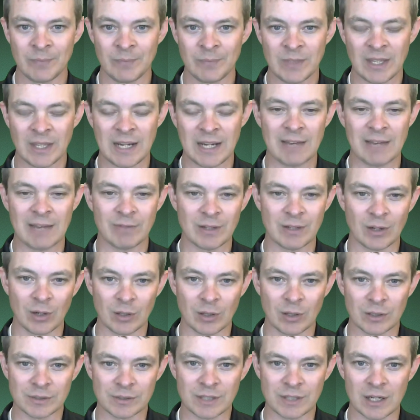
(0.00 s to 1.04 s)
and have it
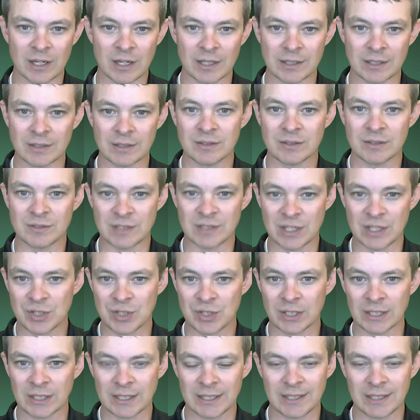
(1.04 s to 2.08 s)
all done
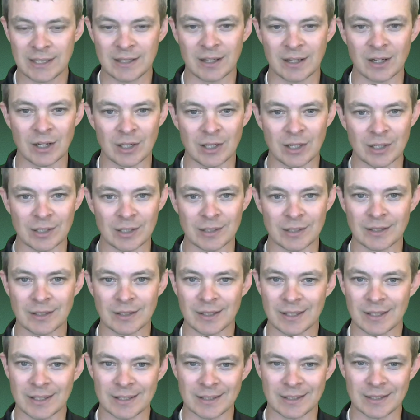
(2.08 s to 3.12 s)
digitally
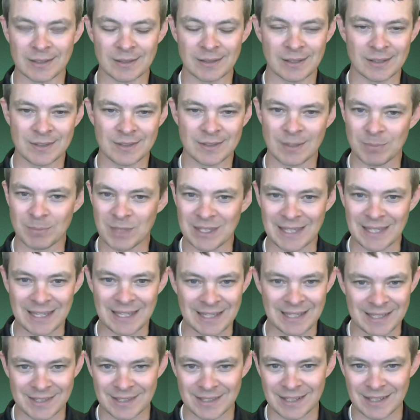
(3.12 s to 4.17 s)
on something that
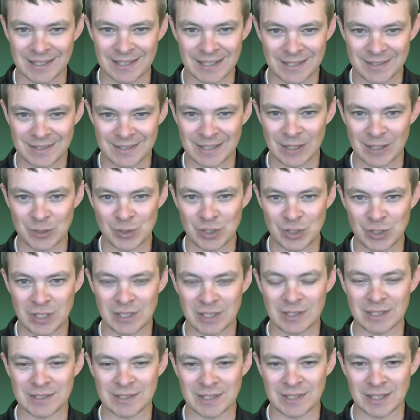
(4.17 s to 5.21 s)
isn't an Excel
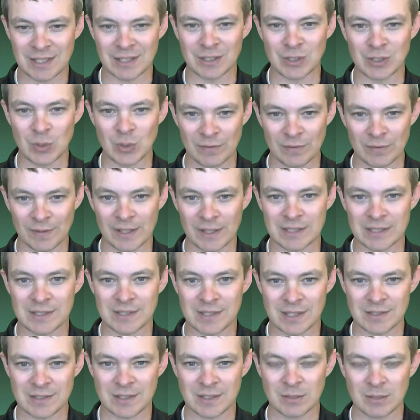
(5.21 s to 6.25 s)
sheet, that's in a unified
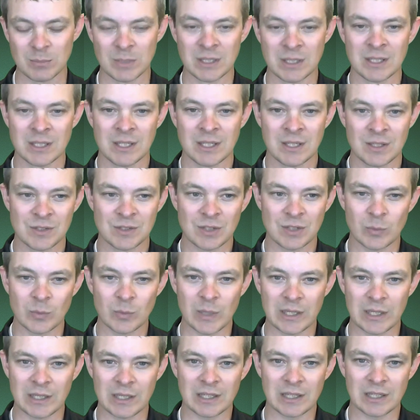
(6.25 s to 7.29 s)
system, so that
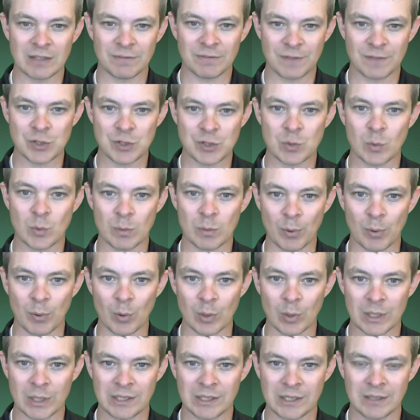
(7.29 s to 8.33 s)
we can get efficient
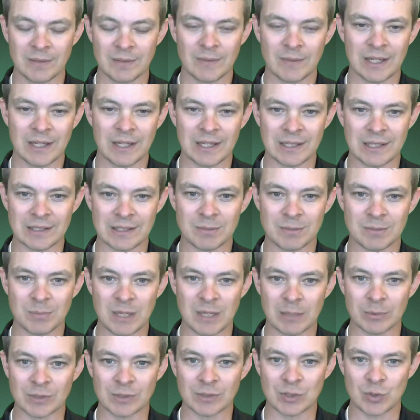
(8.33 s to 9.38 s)
reporting and
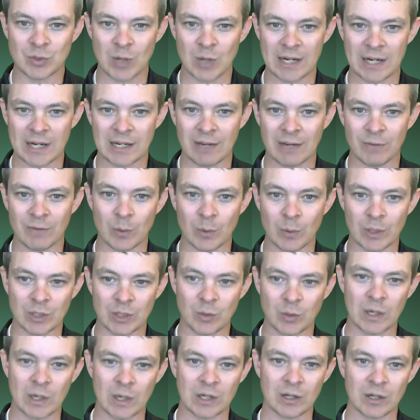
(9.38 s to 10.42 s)
be able to track everyone
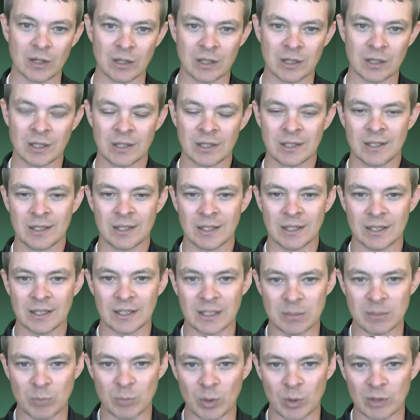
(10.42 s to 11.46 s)
quicker
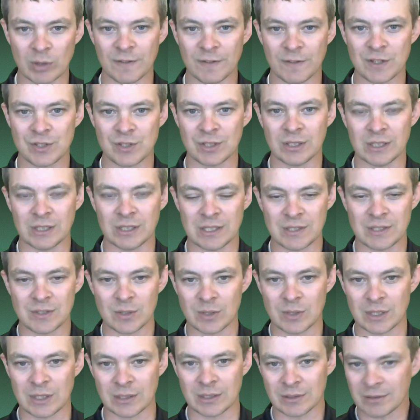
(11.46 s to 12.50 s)
and more efficiently,
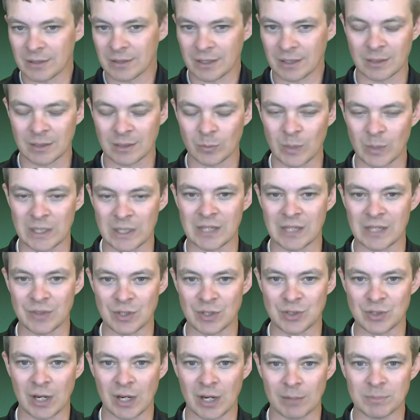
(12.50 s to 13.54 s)
so that we can get
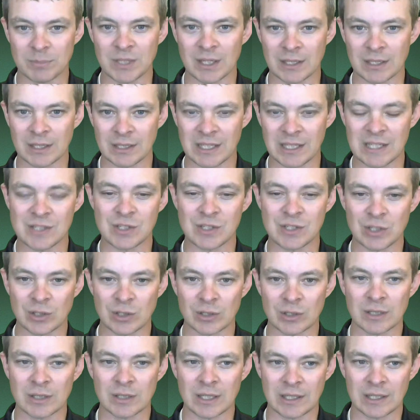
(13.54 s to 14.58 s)
the job done
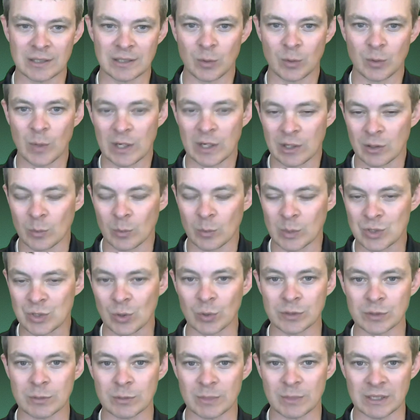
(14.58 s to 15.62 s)
easier and quicker, which
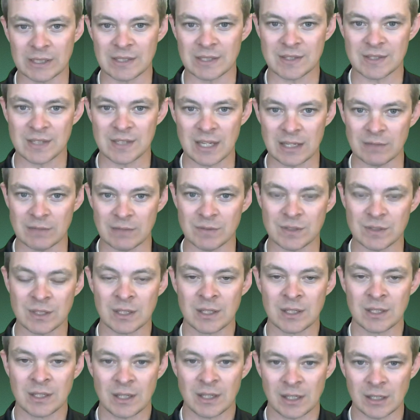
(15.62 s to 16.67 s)
ultimately saves
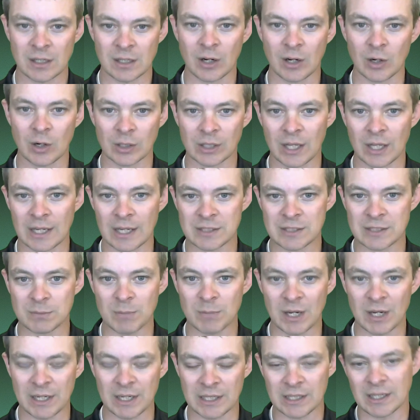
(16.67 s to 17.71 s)
our clients
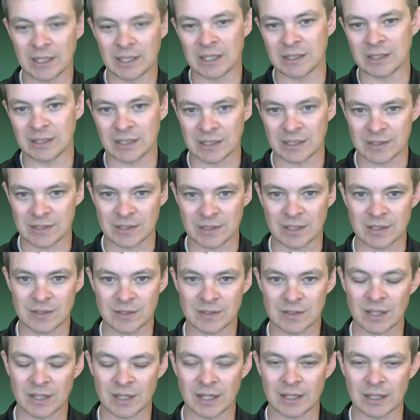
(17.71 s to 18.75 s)
money and gets
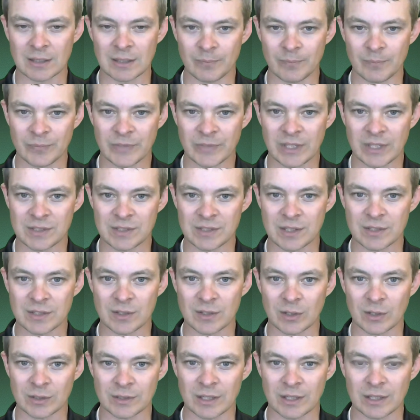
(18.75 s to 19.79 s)
us
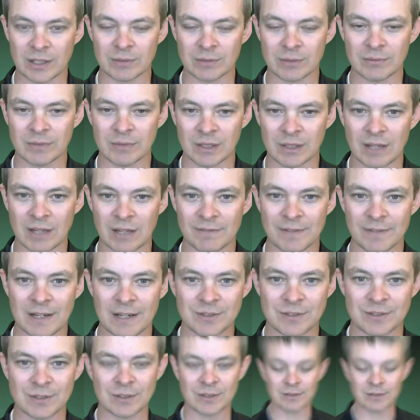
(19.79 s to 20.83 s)
all done a lot
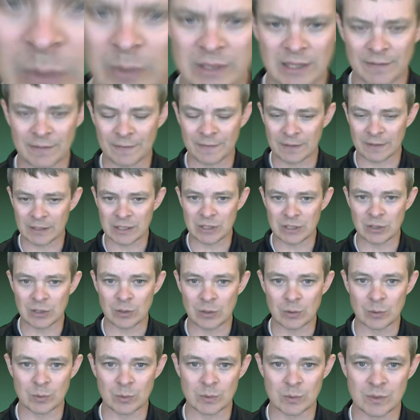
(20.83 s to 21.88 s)
faster. definitely
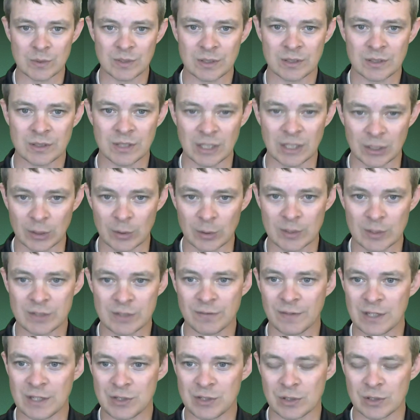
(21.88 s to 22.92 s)
use the
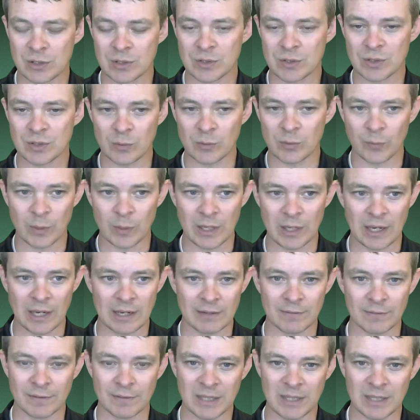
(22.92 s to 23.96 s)
alerts feature, so if we
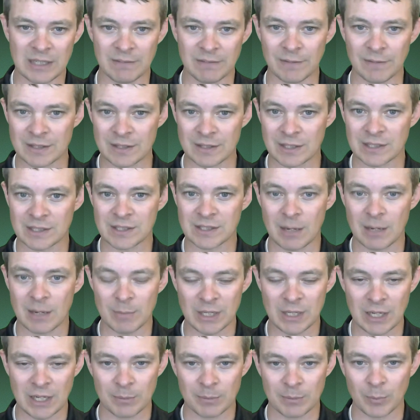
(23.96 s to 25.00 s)
have an event that's
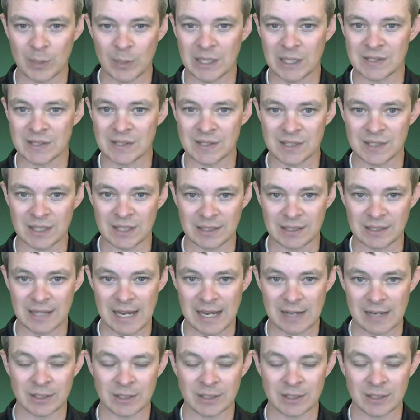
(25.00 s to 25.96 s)
coming up, we can send out